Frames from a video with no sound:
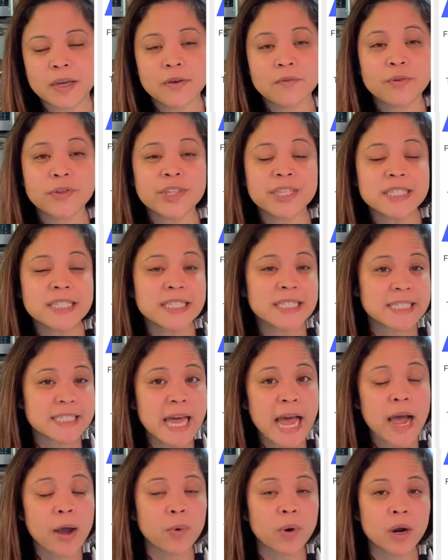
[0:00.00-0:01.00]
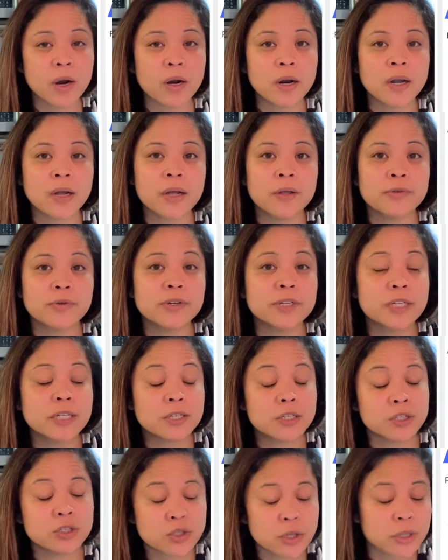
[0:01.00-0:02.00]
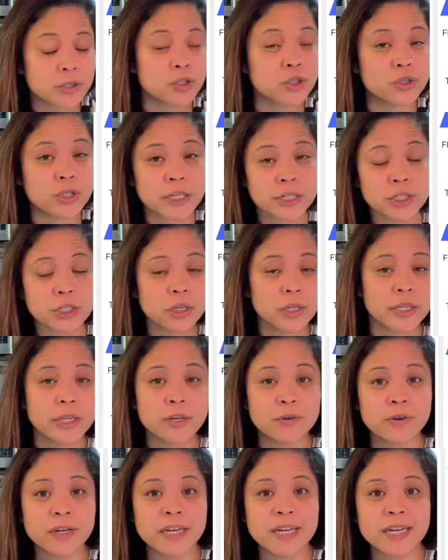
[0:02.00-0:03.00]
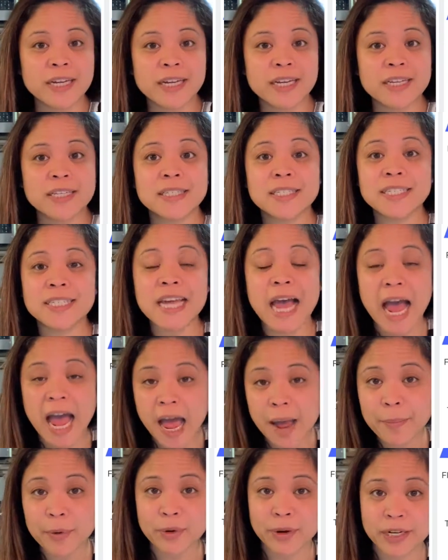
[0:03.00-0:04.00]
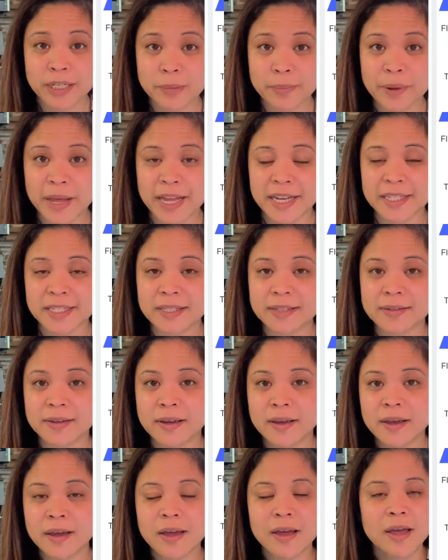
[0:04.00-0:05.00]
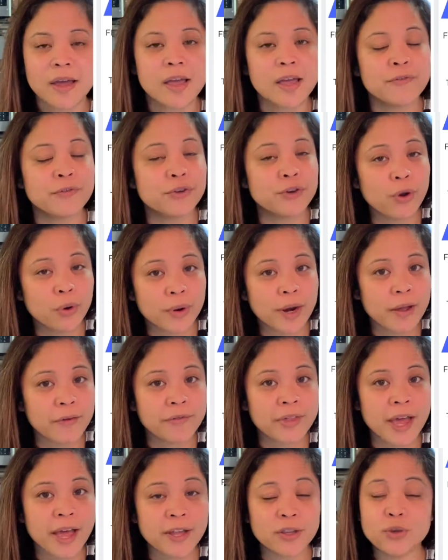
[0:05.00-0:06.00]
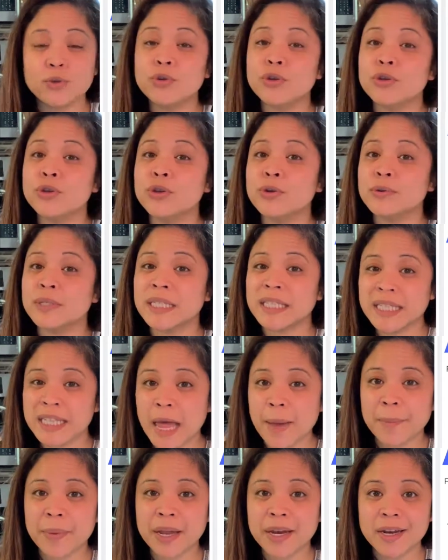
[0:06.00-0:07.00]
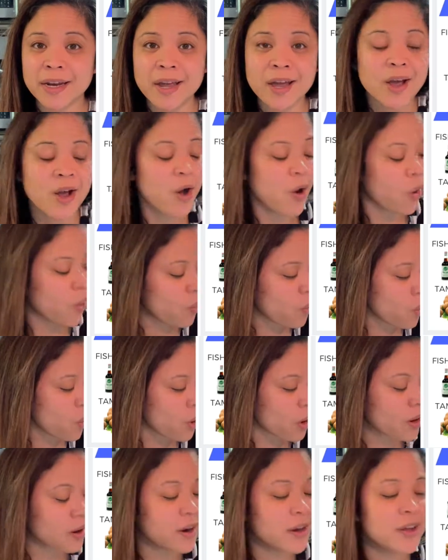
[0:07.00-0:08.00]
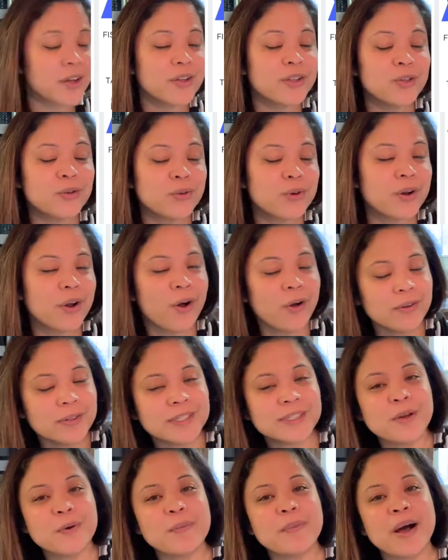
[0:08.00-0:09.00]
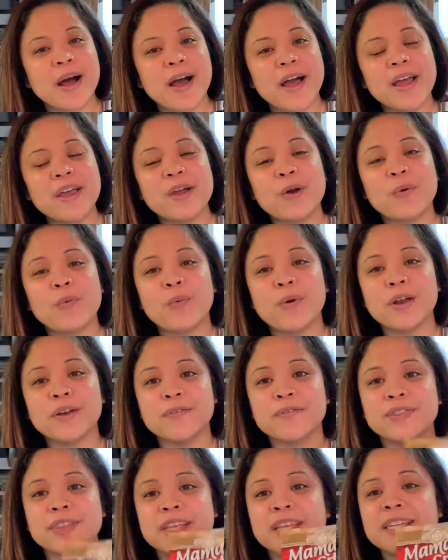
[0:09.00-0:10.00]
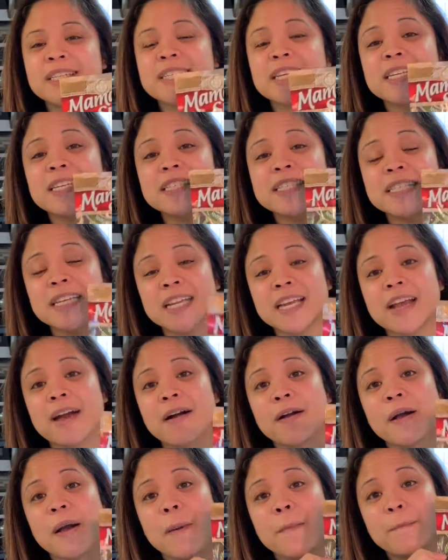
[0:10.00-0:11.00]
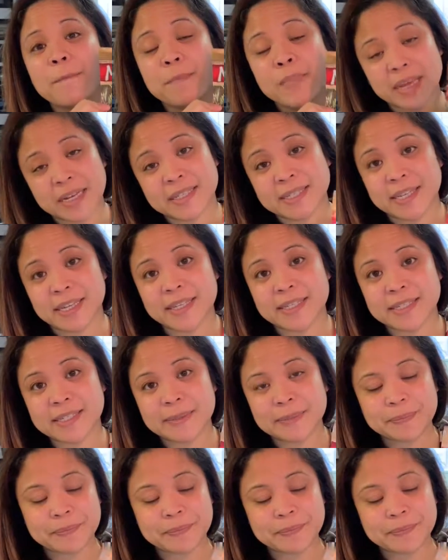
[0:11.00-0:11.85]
For the sour, the traditional ingredient is tamarind paste. If you don't have that, you could use lemon, or you could also buy one of these sinigang mixes.